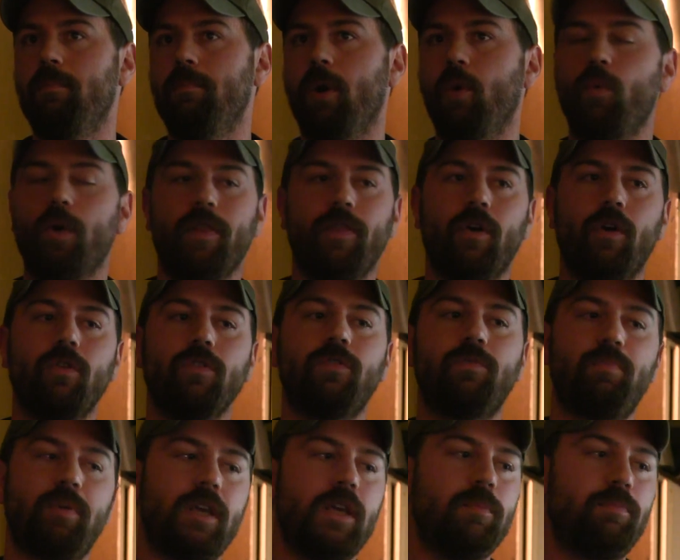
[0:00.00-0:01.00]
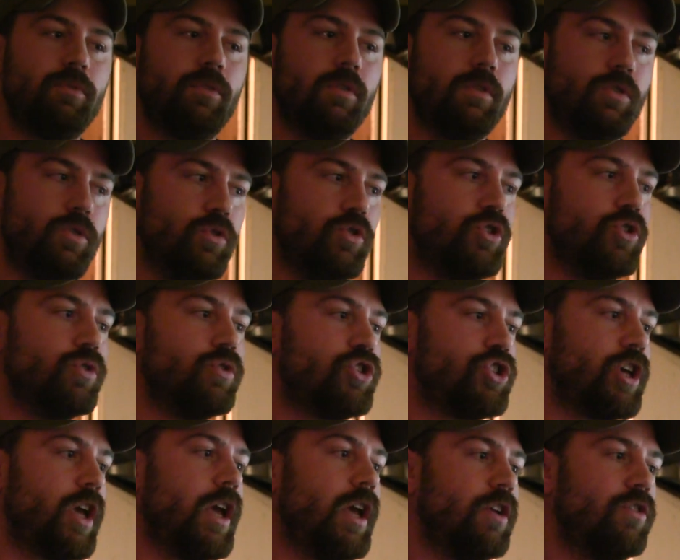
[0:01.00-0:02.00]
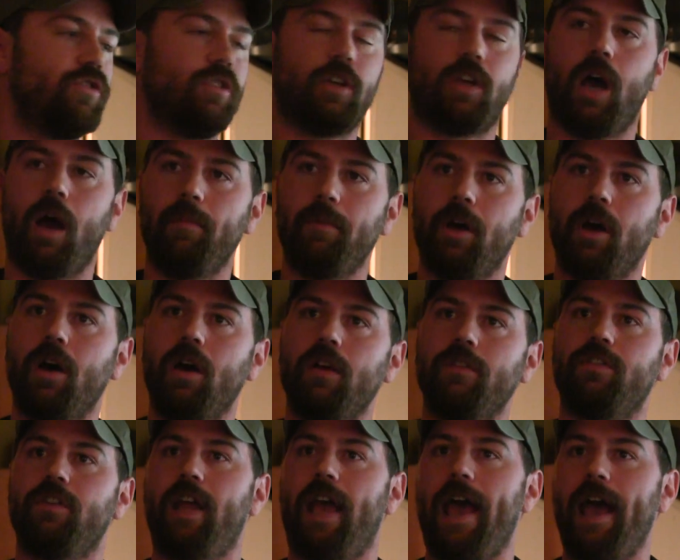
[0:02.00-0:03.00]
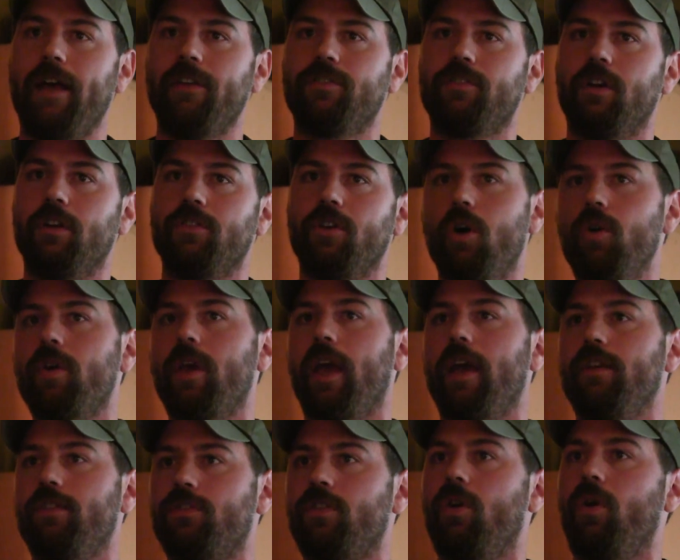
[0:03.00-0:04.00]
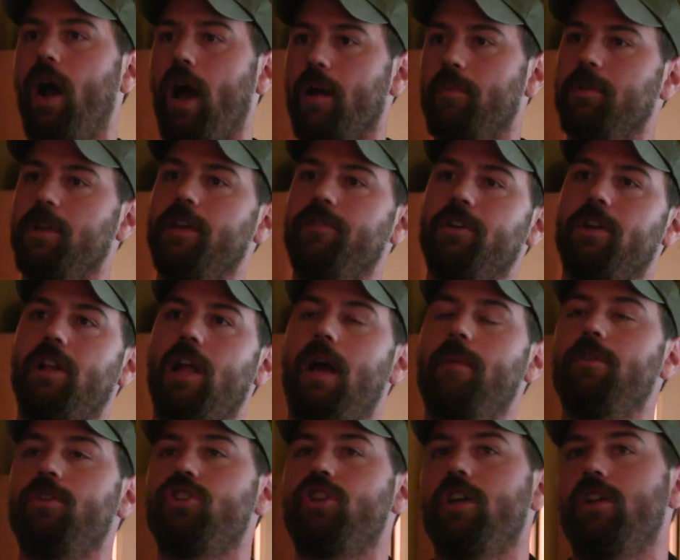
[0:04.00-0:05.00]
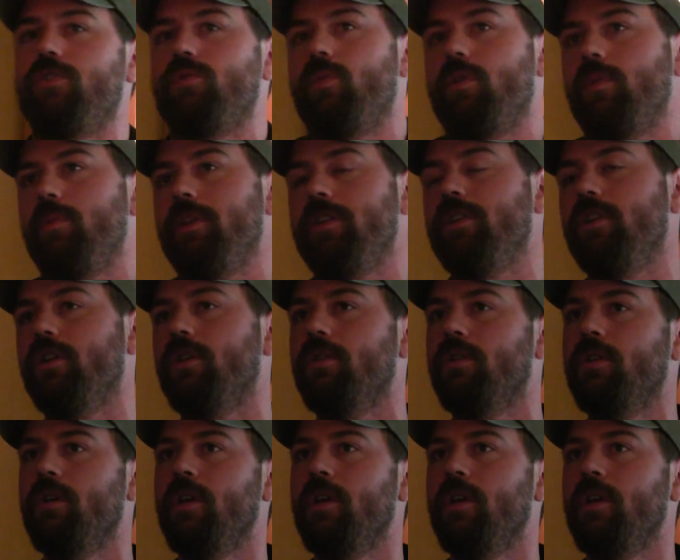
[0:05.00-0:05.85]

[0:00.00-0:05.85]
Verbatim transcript: But when those people who do change and come to us and ask us, okay, so I believe in climate change, what do we do?